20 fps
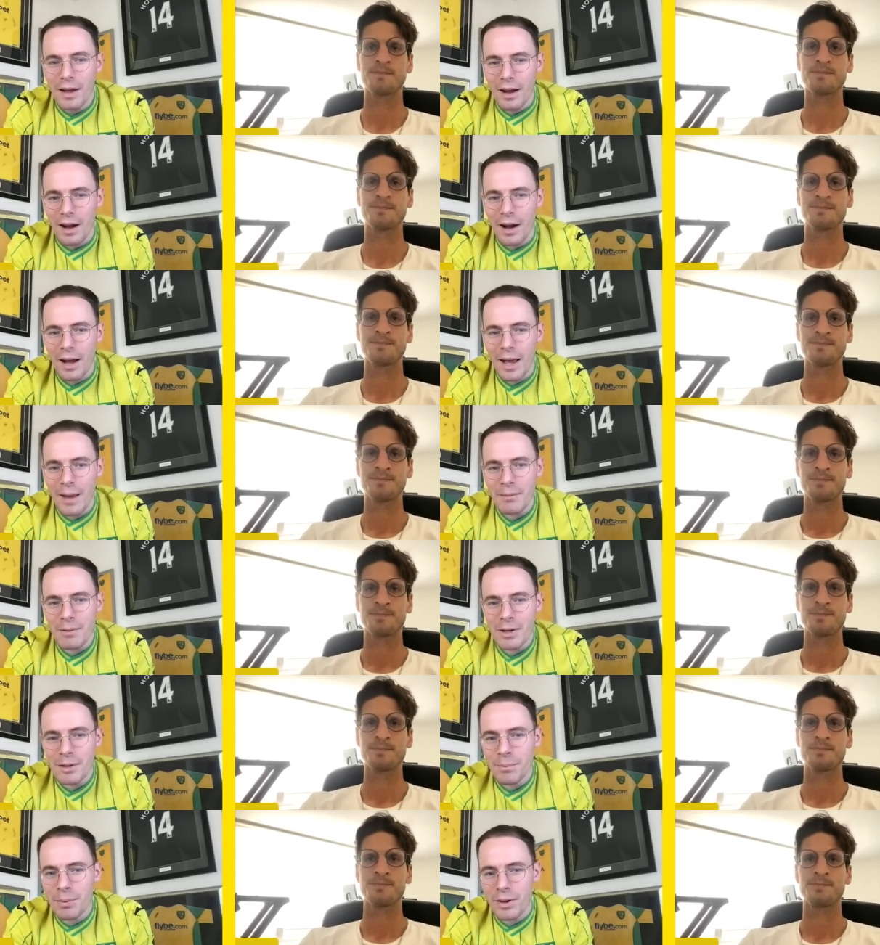Speaker 1: I
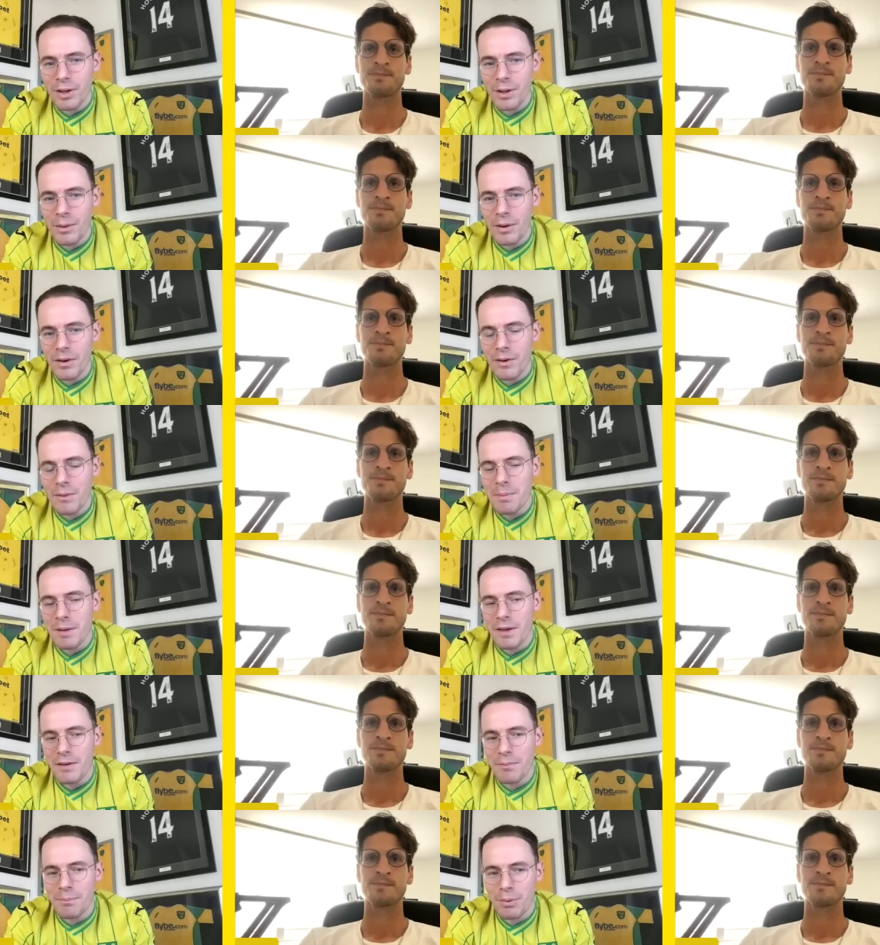am going to put you on a
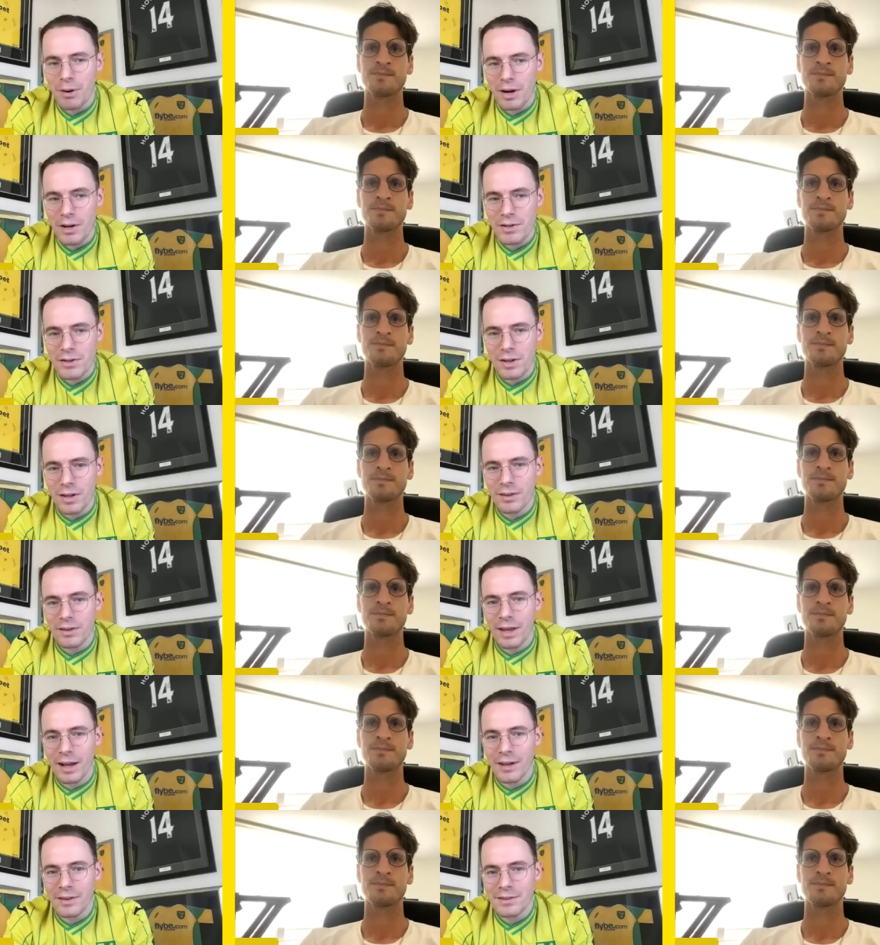bit of pressure
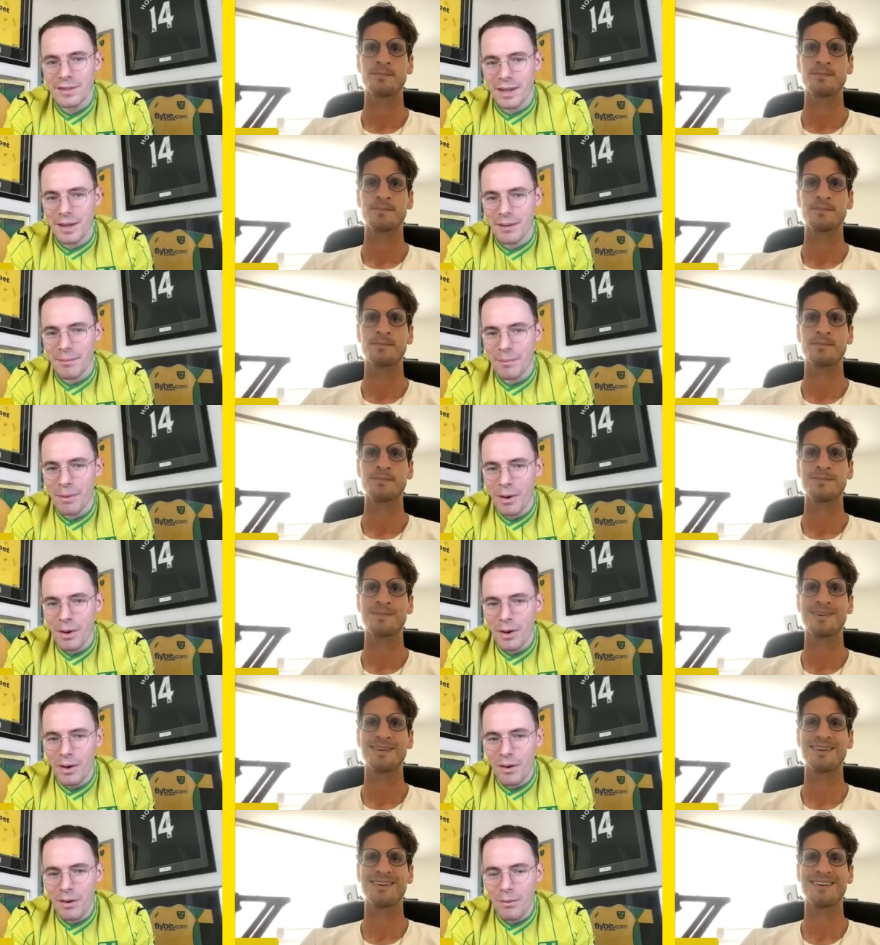now, Tim.
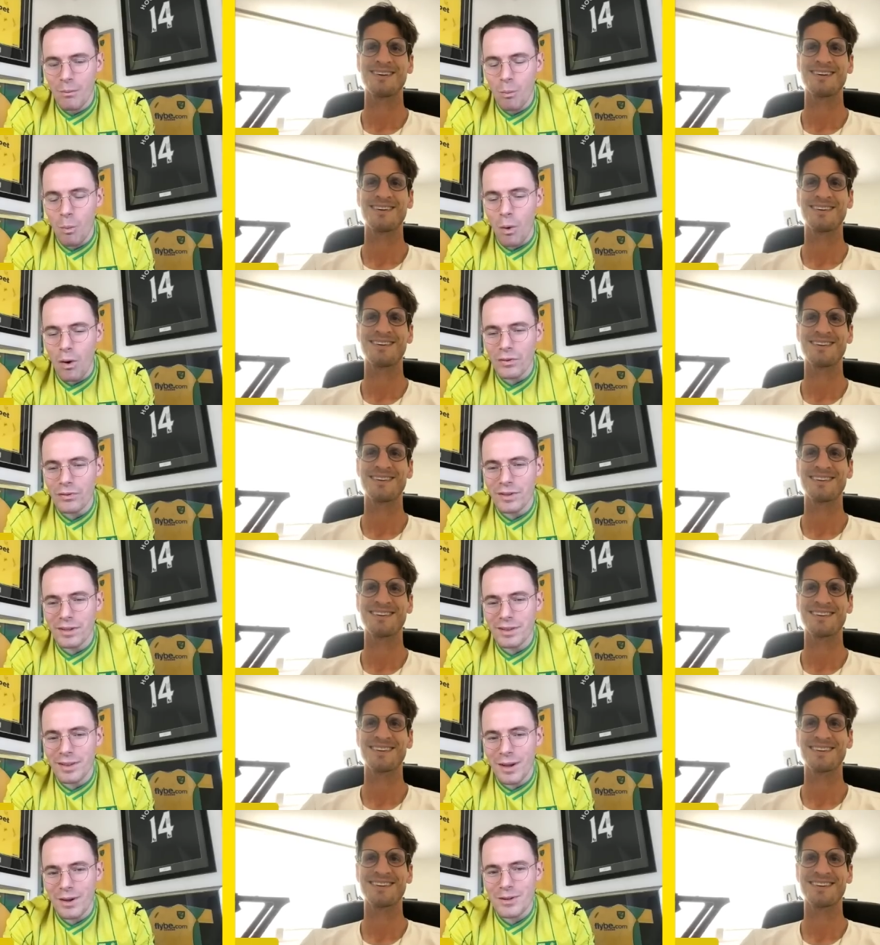What
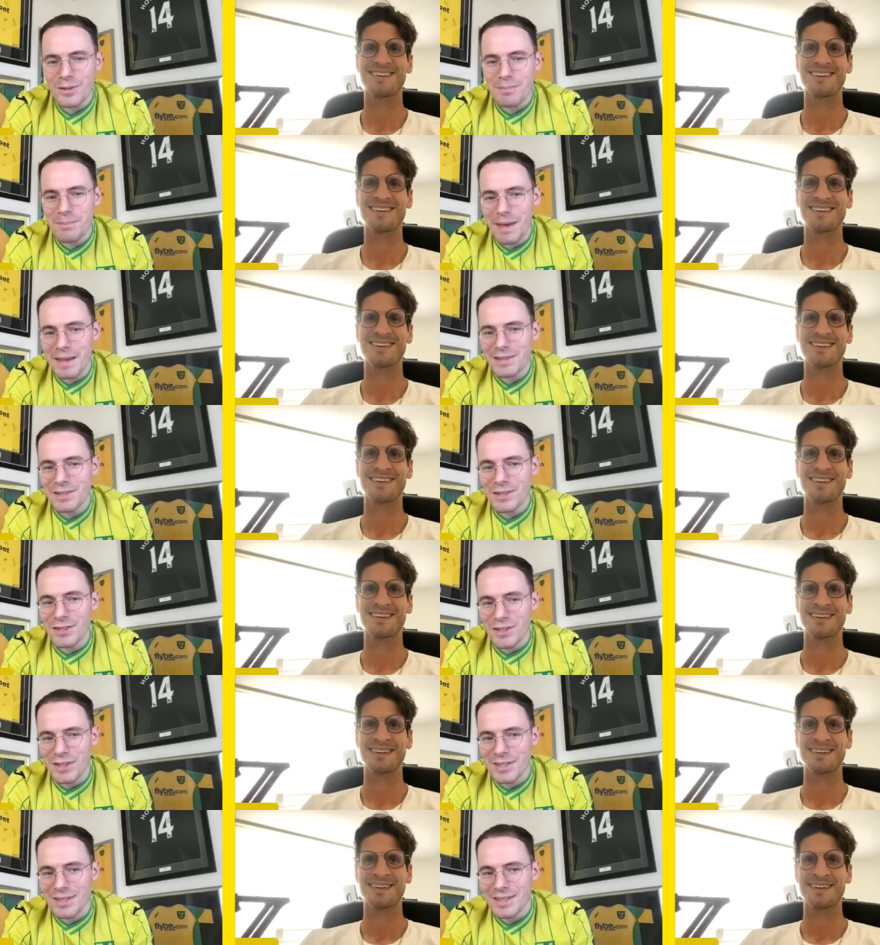did those
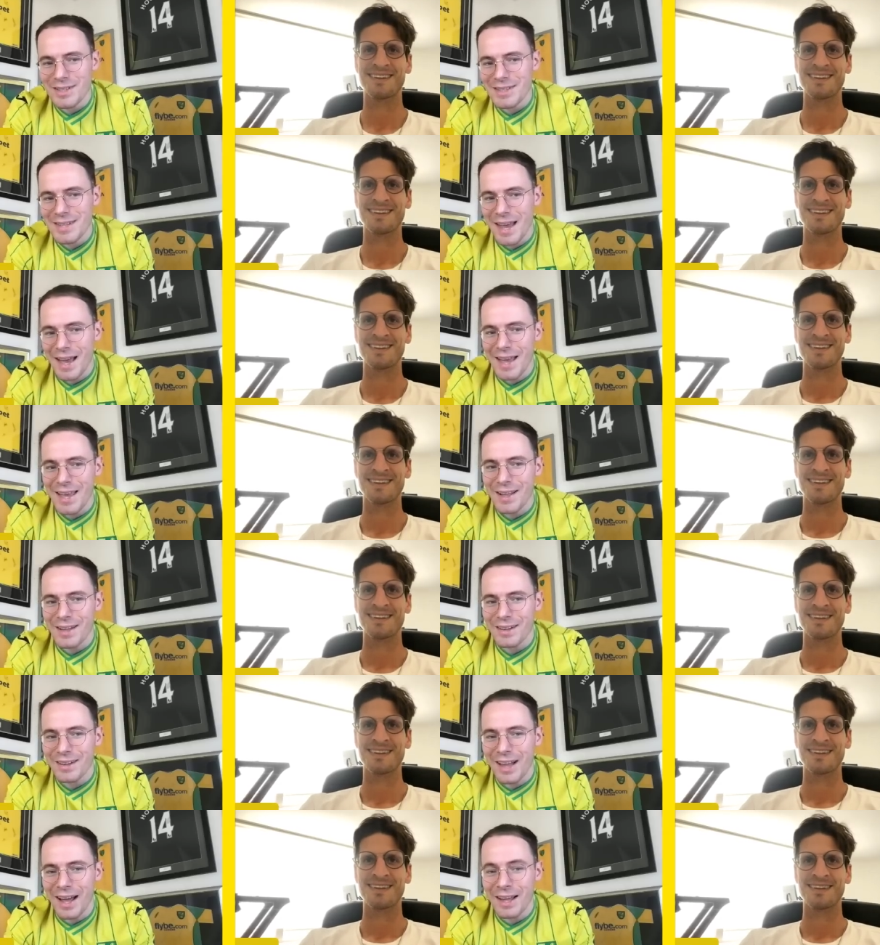messages
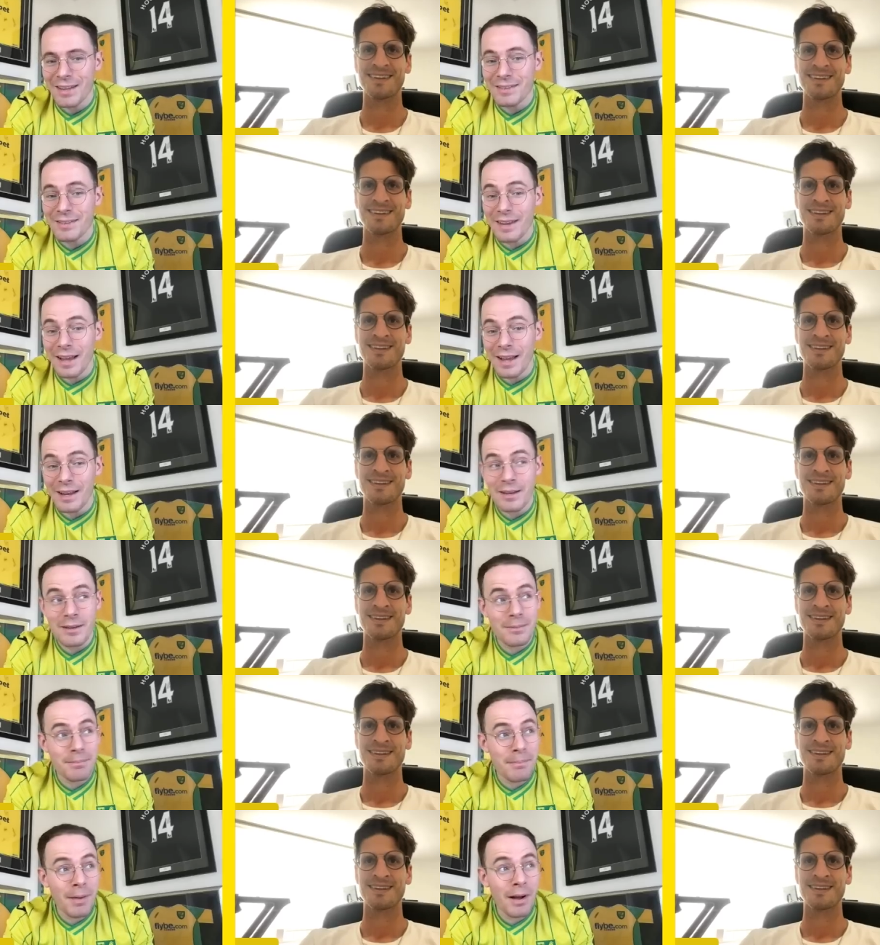entail? And
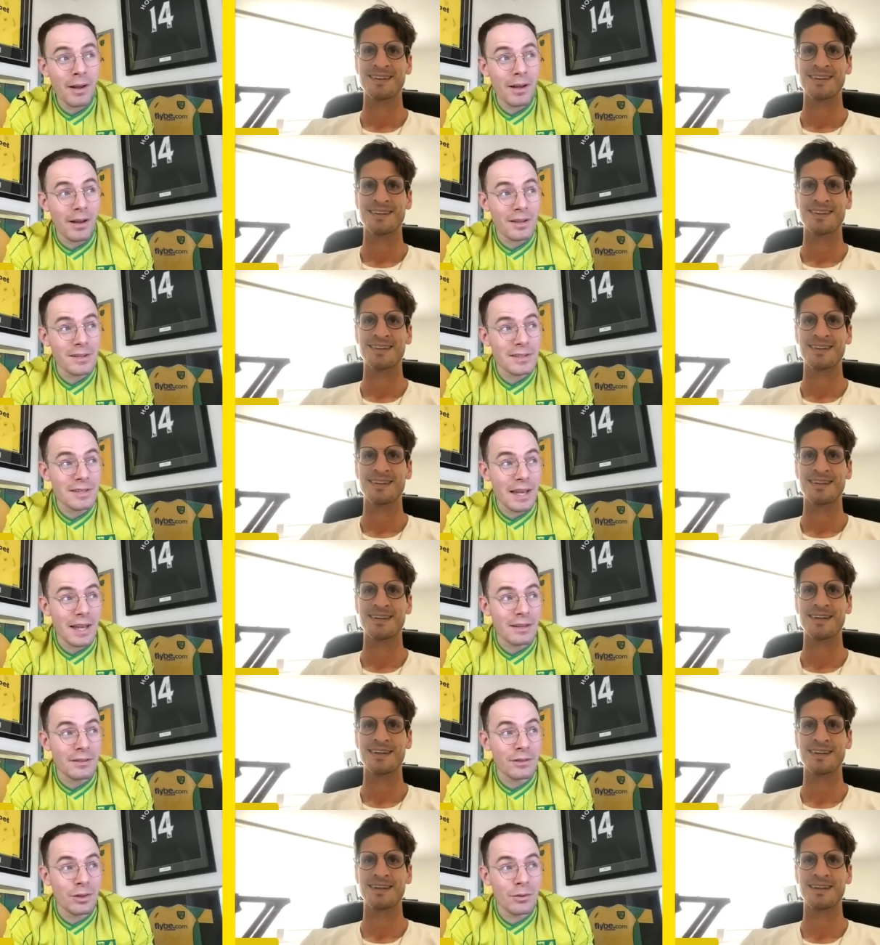and might I
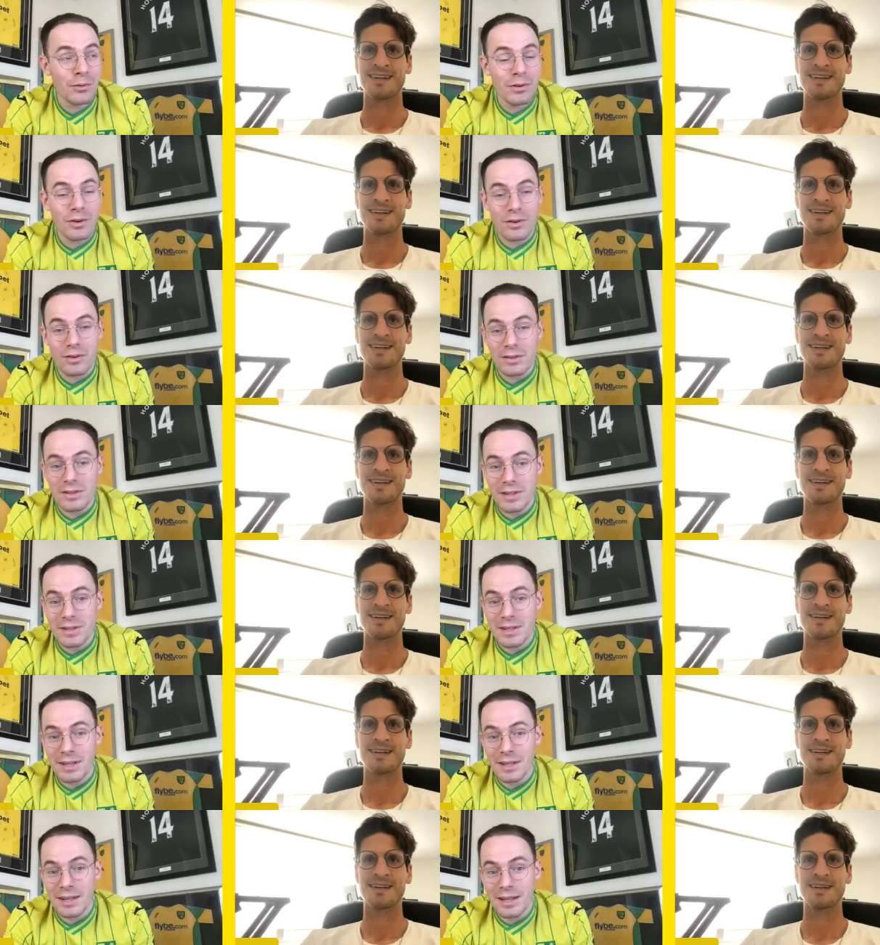say, do Norwich City